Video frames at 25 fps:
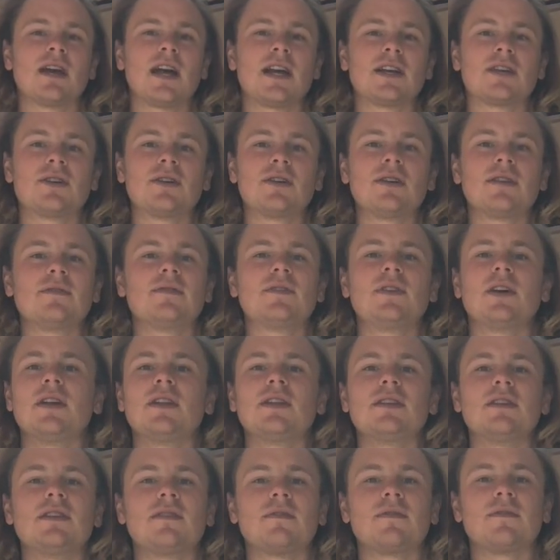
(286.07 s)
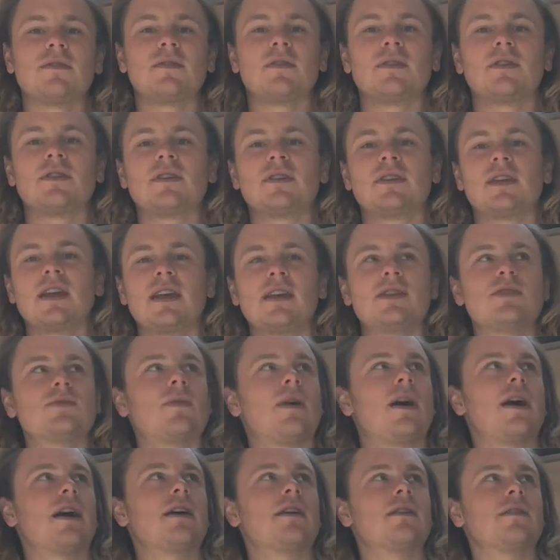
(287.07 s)
I could have done different gauge
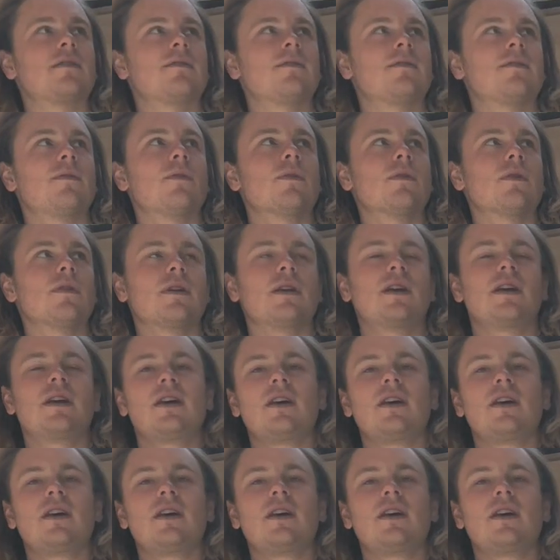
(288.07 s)
wire for